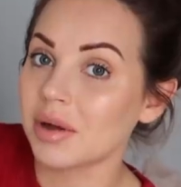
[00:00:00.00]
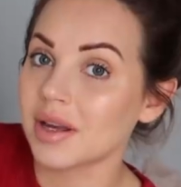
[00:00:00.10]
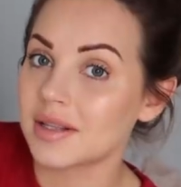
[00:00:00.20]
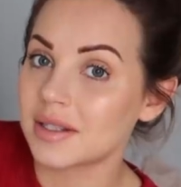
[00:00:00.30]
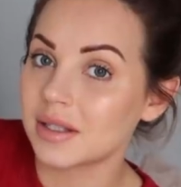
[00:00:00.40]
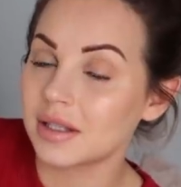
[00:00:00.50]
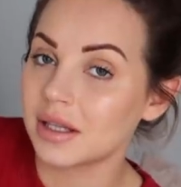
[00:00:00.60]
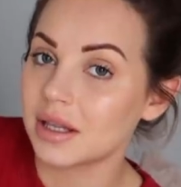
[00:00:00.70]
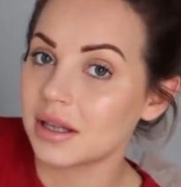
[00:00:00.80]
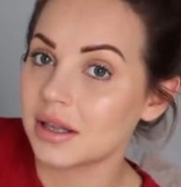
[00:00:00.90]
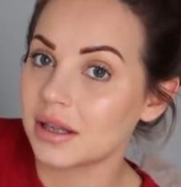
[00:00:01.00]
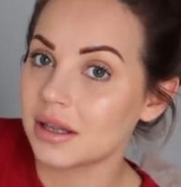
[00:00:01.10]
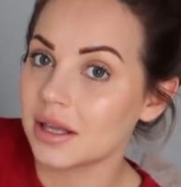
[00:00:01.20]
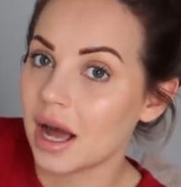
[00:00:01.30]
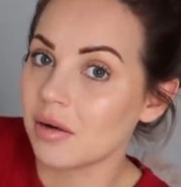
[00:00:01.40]
because
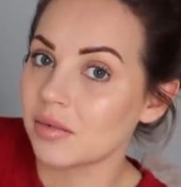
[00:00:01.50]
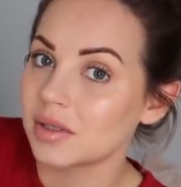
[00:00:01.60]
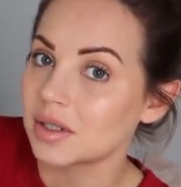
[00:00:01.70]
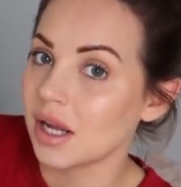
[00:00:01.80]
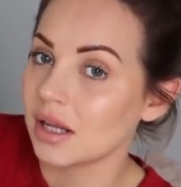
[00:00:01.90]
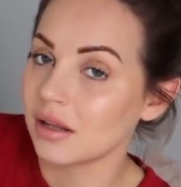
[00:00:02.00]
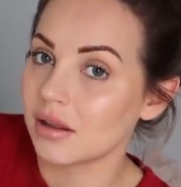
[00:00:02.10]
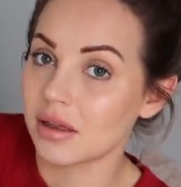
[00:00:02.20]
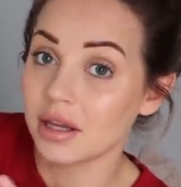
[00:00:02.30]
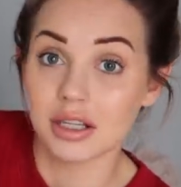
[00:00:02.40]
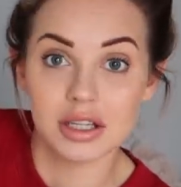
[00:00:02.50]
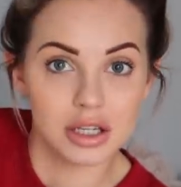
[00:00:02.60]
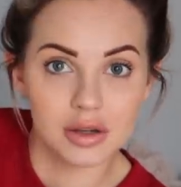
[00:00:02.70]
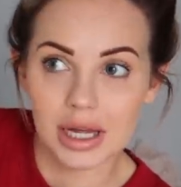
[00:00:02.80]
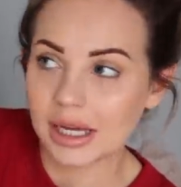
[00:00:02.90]
that was like the thing to
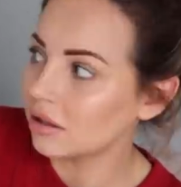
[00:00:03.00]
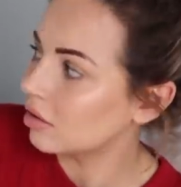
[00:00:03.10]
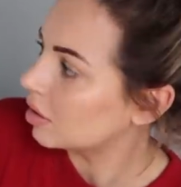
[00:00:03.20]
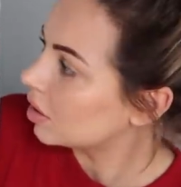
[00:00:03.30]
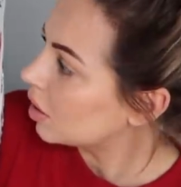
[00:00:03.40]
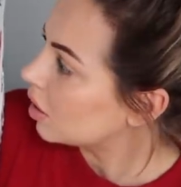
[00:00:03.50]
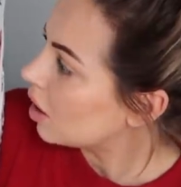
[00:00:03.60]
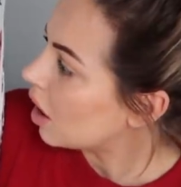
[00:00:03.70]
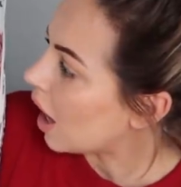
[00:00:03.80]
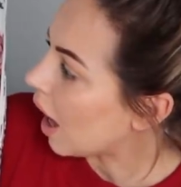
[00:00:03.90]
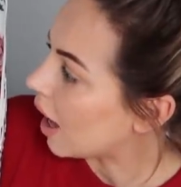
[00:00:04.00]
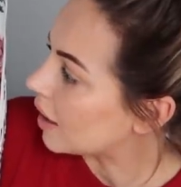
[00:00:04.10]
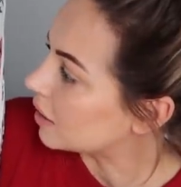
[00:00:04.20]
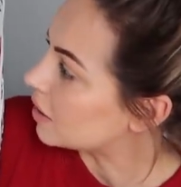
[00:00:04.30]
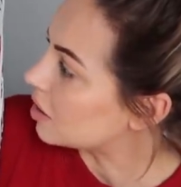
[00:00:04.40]
do then.
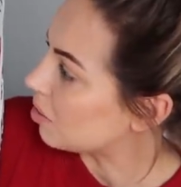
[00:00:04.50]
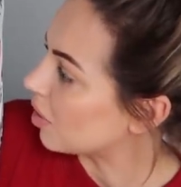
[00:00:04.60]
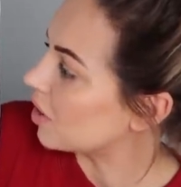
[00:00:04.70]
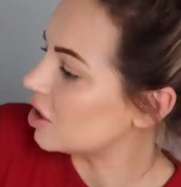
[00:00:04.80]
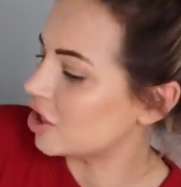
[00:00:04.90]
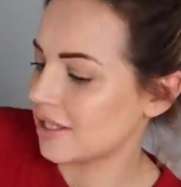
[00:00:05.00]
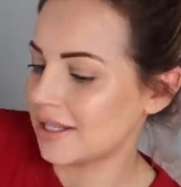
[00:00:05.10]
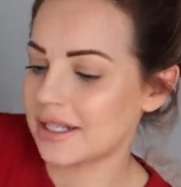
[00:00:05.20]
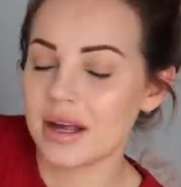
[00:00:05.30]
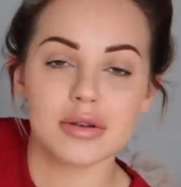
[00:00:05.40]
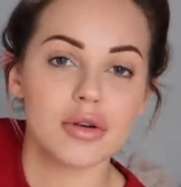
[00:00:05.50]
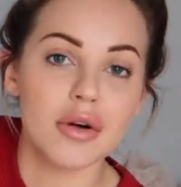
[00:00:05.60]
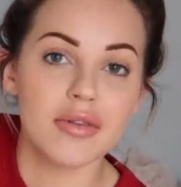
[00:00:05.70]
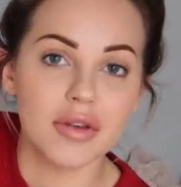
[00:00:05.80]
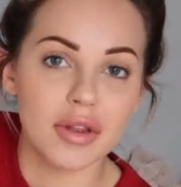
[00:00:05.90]
And to be honest, Jesse slept
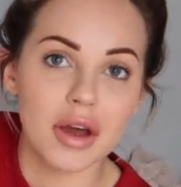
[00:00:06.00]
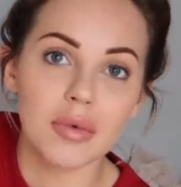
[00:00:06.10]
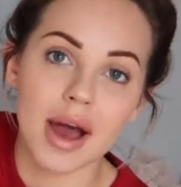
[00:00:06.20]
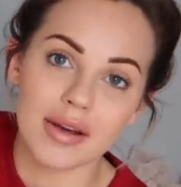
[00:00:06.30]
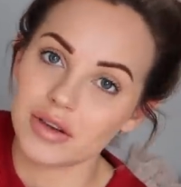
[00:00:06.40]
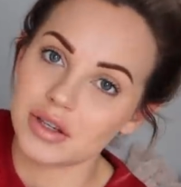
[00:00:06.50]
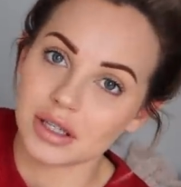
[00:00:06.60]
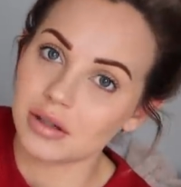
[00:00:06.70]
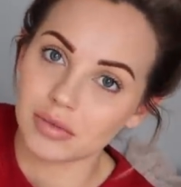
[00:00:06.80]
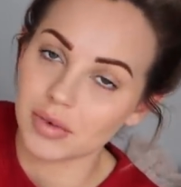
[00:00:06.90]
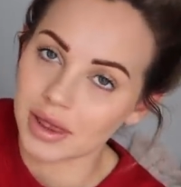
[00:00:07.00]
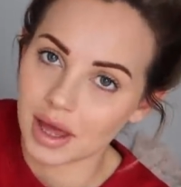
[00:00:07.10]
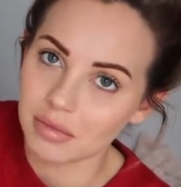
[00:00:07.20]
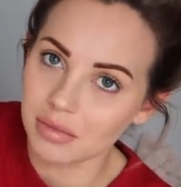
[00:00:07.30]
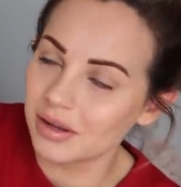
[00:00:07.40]
awful though, whatever you did with
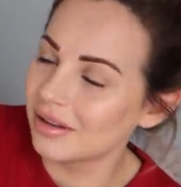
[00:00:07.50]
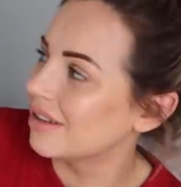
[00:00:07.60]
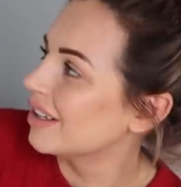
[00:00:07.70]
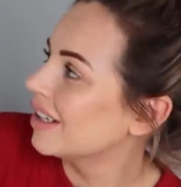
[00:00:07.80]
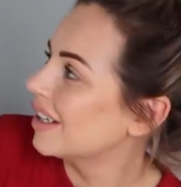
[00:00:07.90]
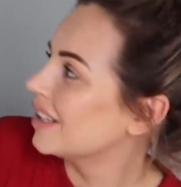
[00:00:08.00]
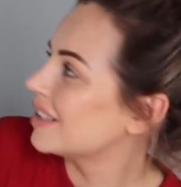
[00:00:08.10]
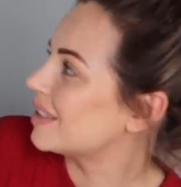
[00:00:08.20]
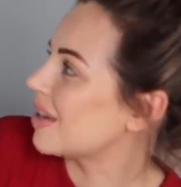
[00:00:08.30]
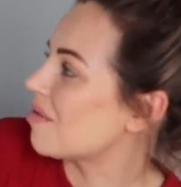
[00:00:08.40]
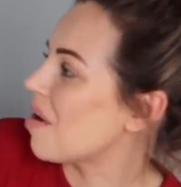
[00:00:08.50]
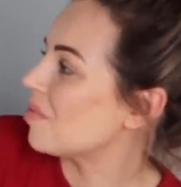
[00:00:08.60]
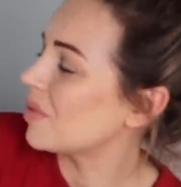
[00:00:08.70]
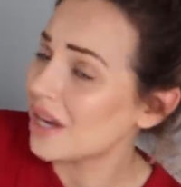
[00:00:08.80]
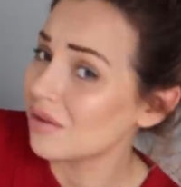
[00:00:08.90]
him. So
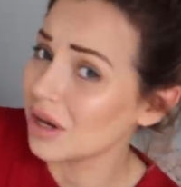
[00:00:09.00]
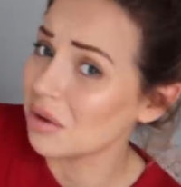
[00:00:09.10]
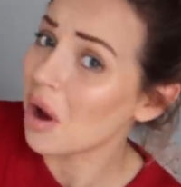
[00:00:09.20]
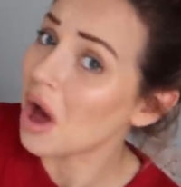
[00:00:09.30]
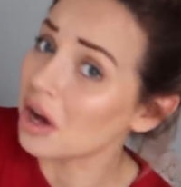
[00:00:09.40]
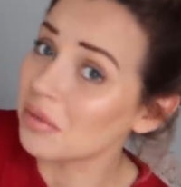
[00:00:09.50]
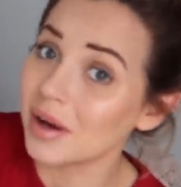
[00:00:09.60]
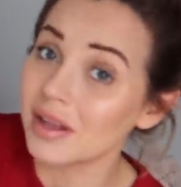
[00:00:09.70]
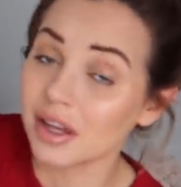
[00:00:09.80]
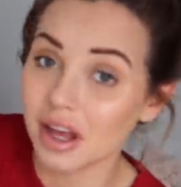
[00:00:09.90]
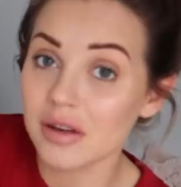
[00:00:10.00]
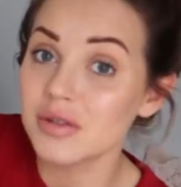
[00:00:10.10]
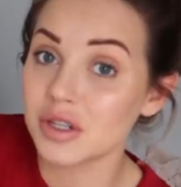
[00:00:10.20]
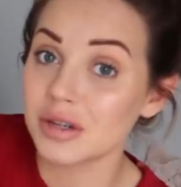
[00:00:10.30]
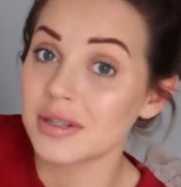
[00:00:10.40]
they didn't really work, but the
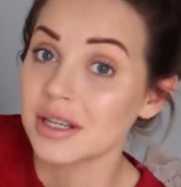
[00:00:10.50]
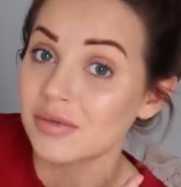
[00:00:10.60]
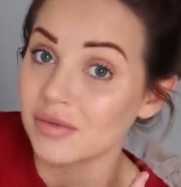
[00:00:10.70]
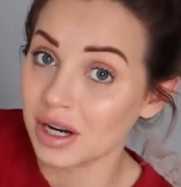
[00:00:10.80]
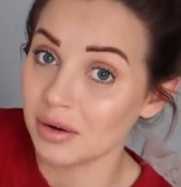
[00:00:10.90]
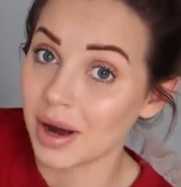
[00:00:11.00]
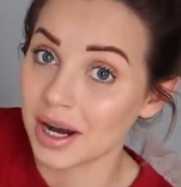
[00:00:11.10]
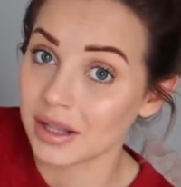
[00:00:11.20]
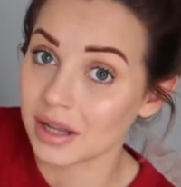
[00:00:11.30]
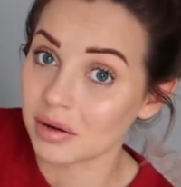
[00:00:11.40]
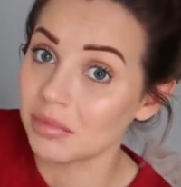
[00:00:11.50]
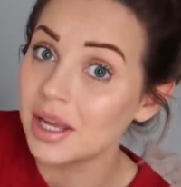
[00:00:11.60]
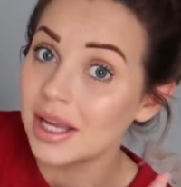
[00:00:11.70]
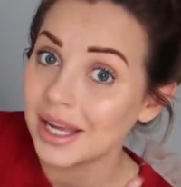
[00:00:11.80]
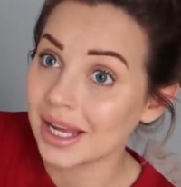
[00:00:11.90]
girls do sleep really well in
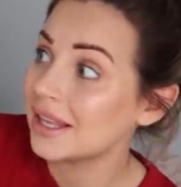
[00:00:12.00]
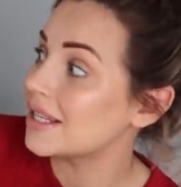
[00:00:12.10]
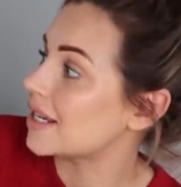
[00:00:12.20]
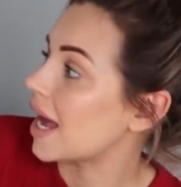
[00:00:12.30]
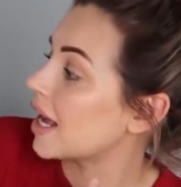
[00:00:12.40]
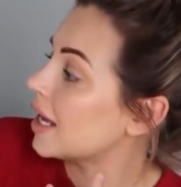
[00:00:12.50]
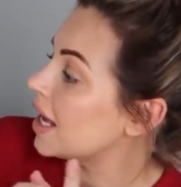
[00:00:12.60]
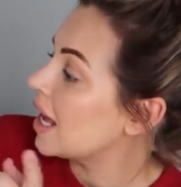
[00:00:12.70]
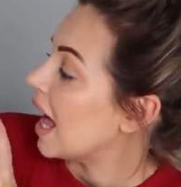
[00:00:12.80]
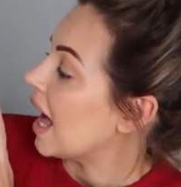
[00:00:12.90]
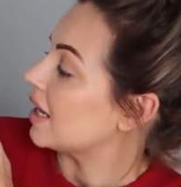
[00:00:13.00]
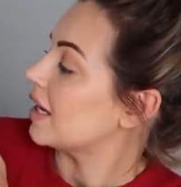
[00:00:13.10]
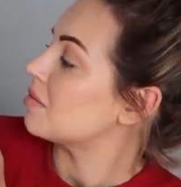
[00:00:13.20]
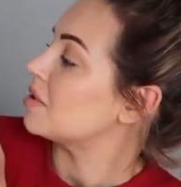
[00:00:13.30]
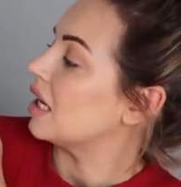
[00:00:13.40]
them in the day. And
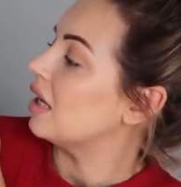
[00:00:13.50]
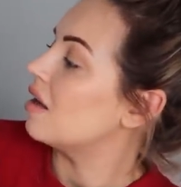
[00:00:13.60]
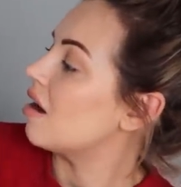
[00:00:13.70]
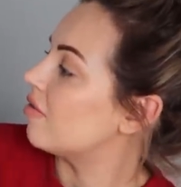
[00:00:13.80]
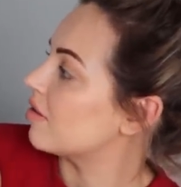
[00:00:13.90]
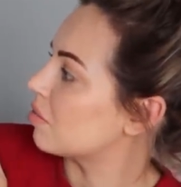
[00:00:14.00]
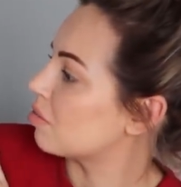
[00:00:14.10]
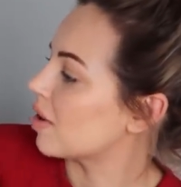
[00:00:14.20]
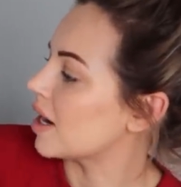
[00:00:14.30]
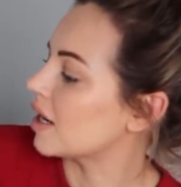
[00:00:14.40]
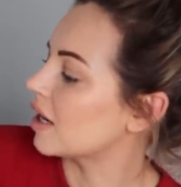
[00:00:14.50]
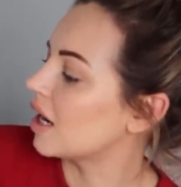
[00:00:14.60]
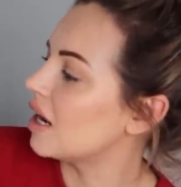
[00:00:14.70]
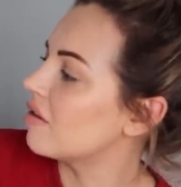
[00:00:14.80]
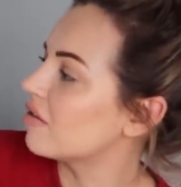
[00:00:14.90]
I absolutely love the print, and
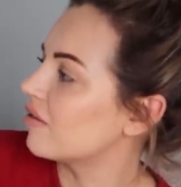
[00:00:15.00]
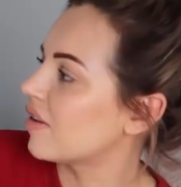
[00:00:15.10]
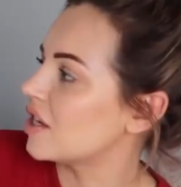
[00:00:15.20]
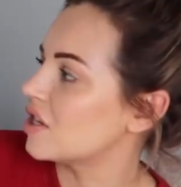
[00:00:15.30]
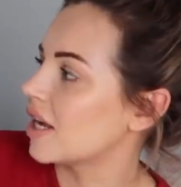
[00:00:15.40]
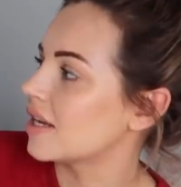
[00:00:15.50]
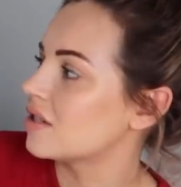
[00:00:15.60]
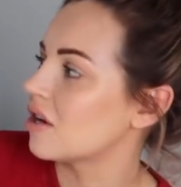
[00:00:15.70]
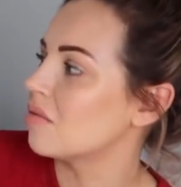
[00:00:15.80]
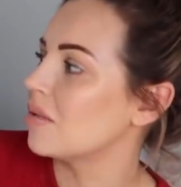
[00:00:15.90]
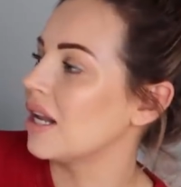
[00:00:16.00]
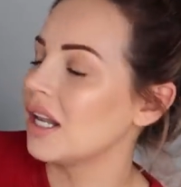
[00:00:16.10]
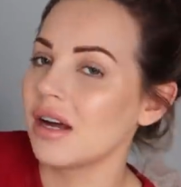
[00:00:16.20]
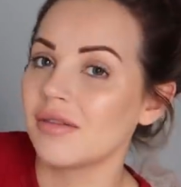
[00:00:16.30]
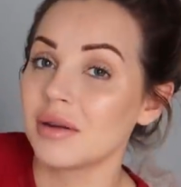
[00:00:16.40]
I love the fact you can get so many
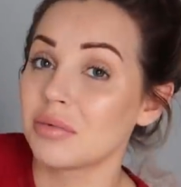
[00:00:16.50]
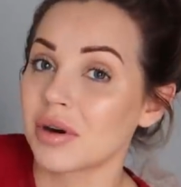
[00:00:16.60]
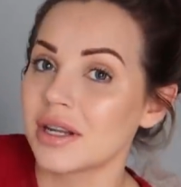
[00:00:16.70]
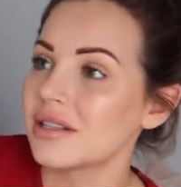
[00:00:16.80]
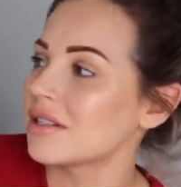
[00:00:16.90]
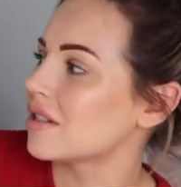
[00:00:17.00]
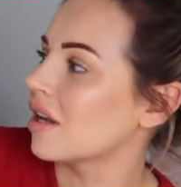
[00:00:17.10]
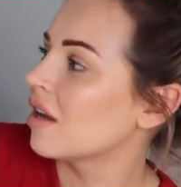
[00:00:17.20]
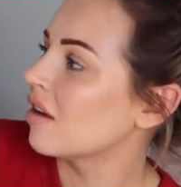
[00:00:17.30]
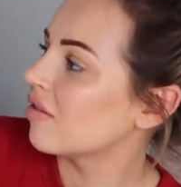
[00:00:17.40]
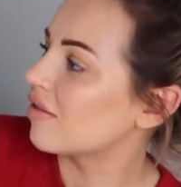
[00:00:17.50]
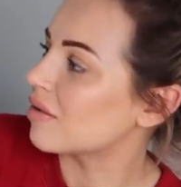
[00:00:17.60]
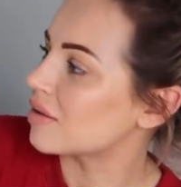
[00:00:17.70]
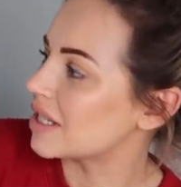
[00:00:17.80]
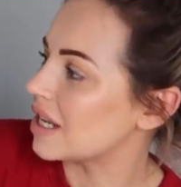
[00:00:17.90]
lovely prints
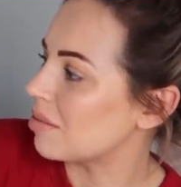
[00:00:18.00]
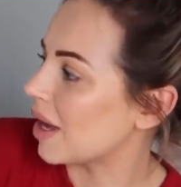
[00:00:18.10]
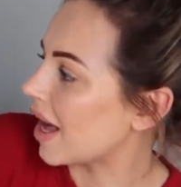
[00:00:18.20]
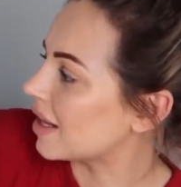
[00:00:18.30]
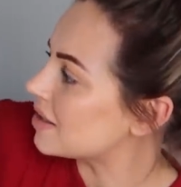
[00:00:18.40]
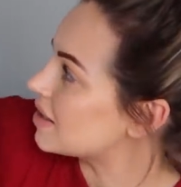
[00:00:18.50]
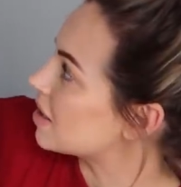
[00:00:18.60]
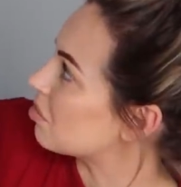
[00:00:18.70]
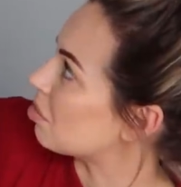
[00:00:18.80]
for sleepy heads.